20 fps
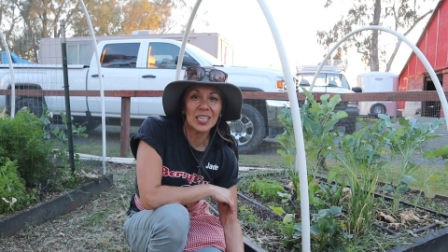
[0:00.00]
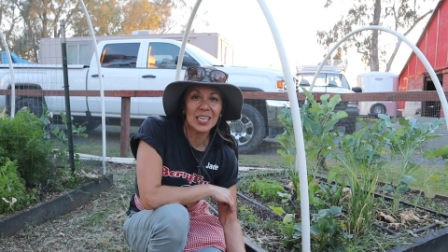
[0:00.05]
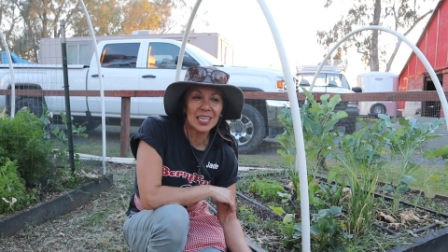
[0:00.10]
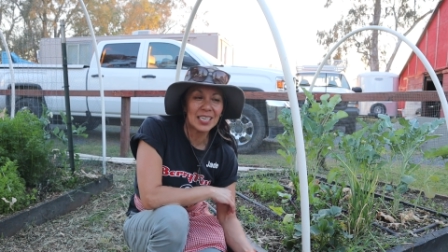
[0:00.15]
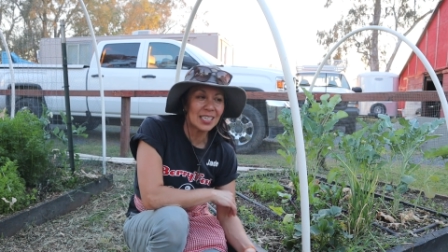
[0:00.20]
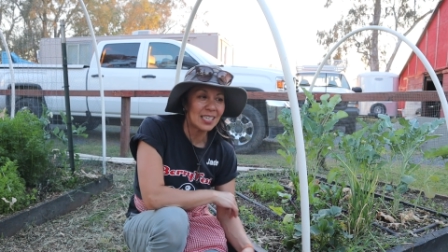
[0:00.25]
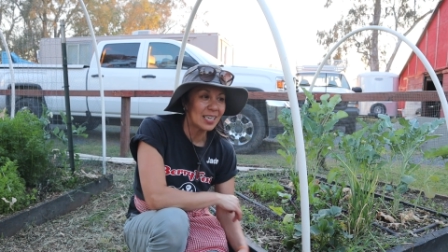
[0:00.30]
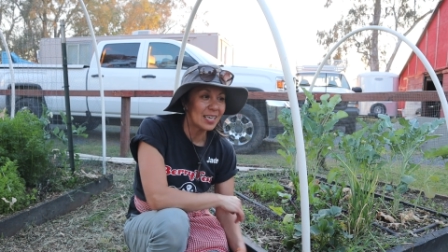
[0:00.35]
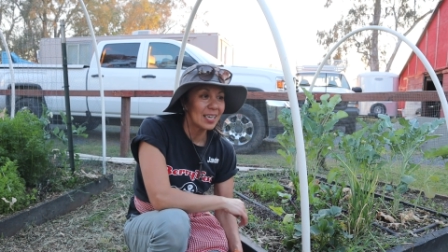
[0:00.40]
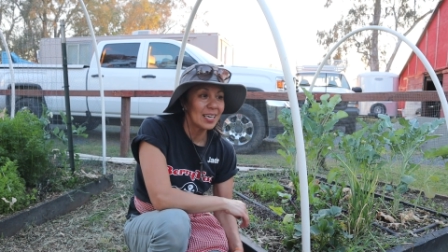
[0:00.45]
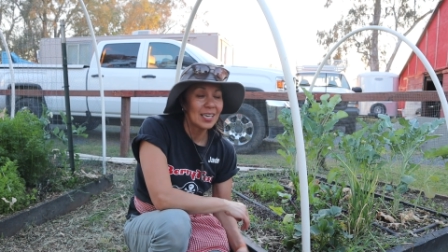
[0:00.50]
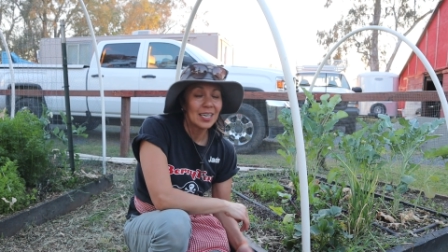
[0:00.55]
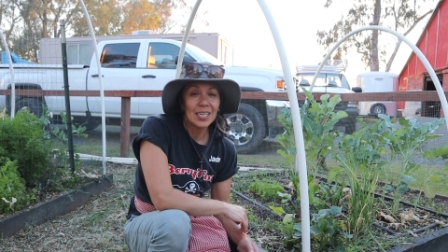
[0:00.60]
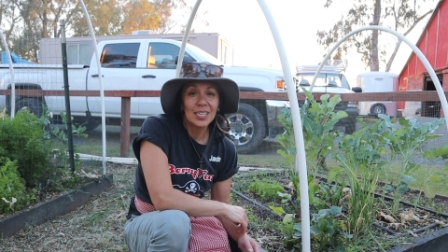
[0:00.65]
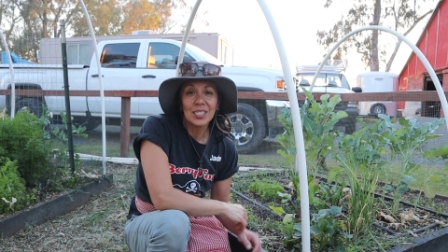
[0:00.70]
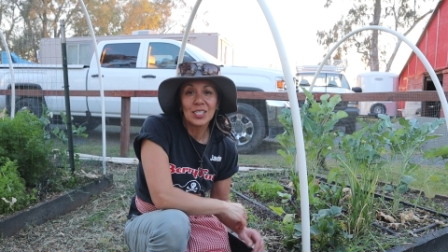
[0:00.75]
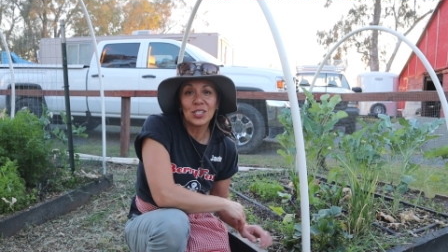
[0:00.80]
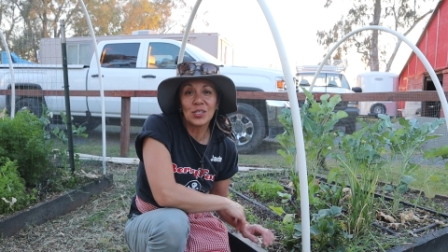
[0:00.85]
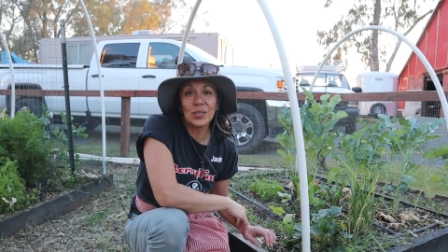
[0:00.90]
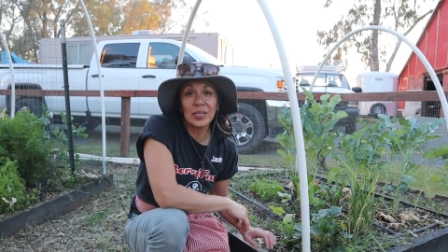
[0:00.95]
Jade.
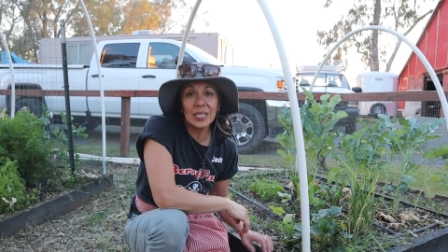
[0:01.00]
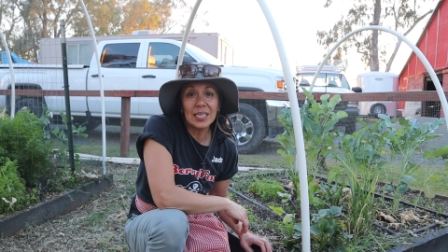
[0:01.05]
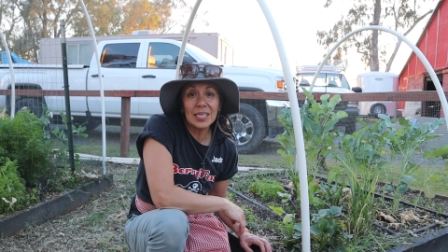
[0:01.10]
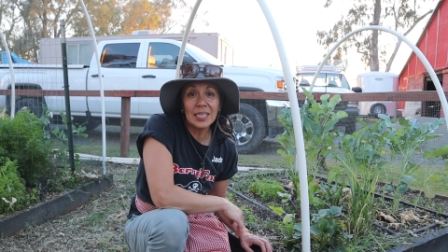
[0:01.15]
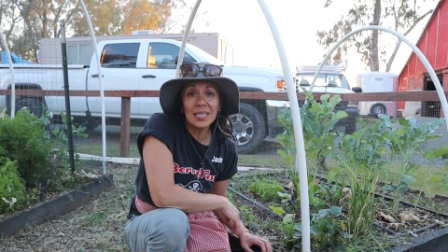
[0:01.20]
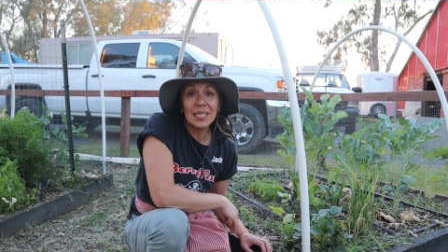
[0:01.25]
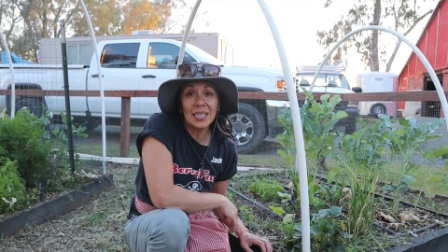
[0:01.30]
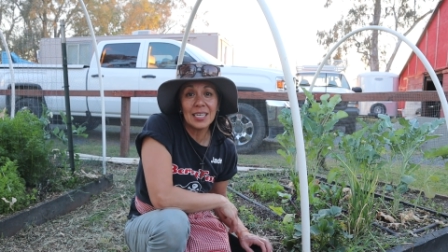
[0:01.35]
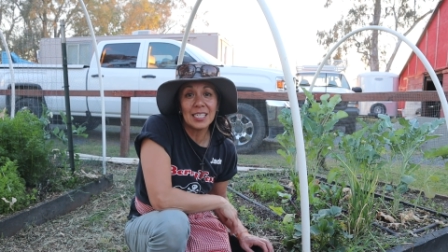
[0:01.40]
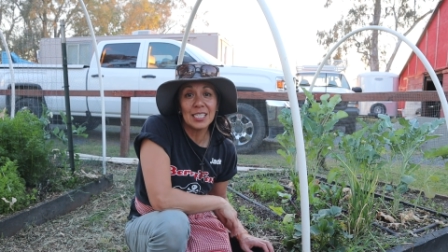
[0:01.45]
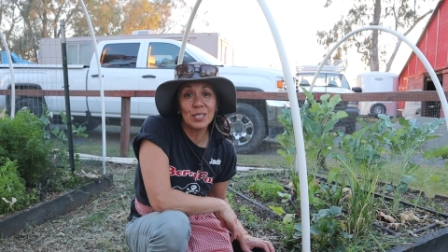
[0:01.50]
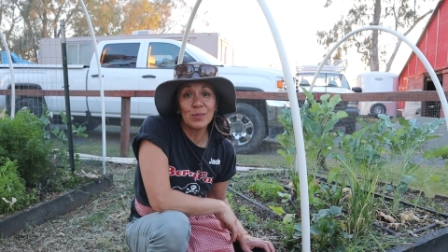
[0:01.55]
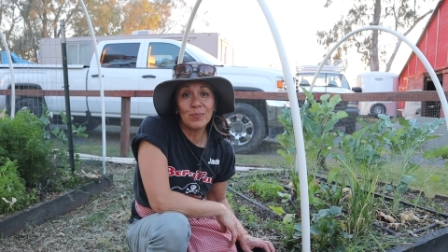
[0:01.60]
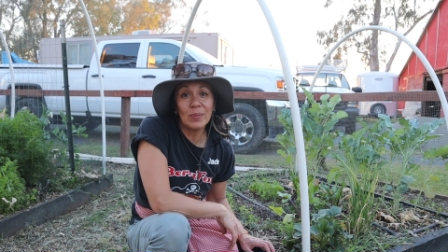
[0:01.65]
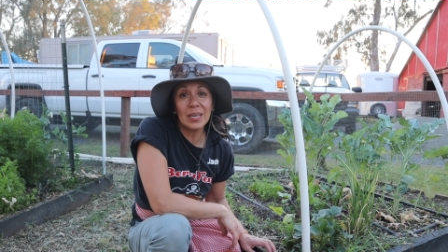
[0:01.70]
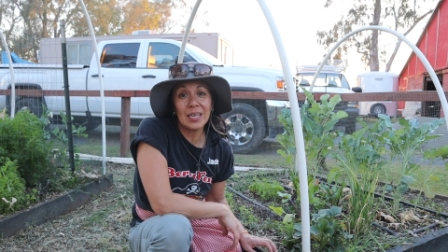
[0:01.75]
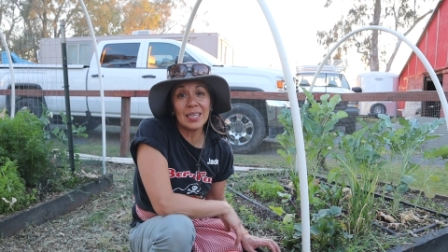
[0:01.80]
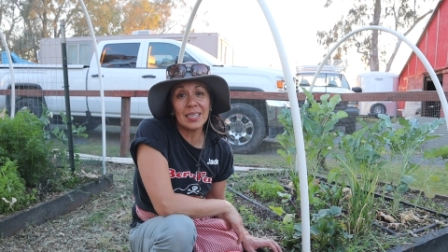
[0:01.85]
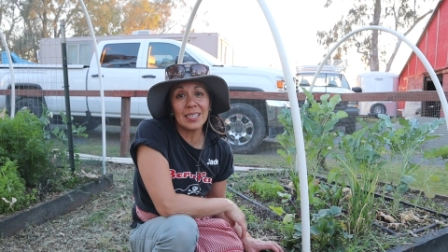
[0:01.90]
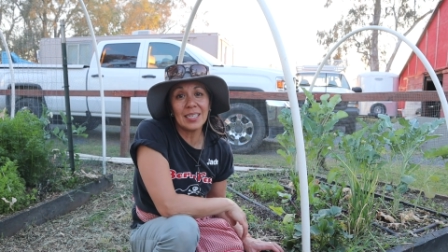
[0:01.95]
So it has
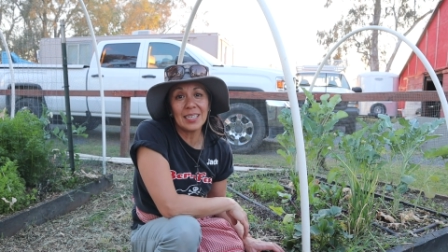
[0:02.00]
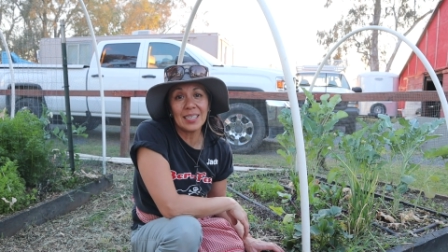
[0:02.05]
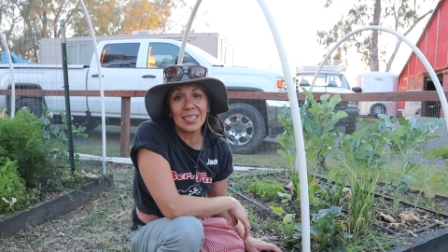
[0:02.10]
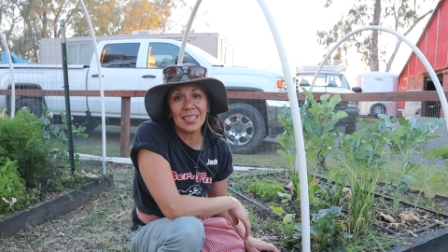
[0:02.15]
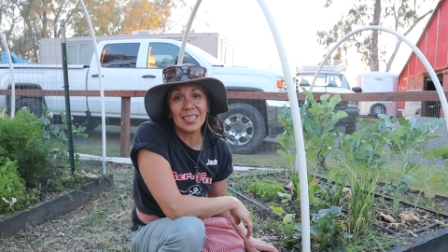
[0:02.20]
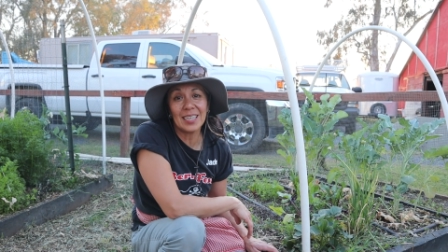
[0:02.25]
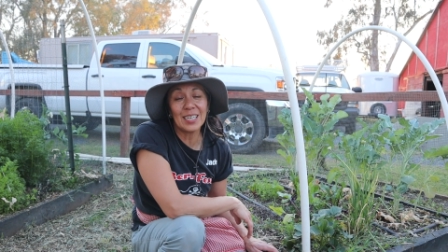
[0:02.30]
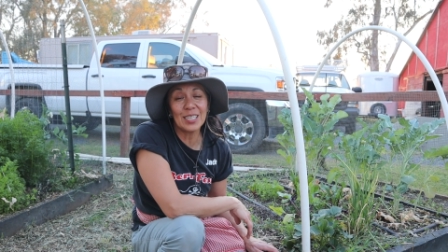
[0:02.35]
been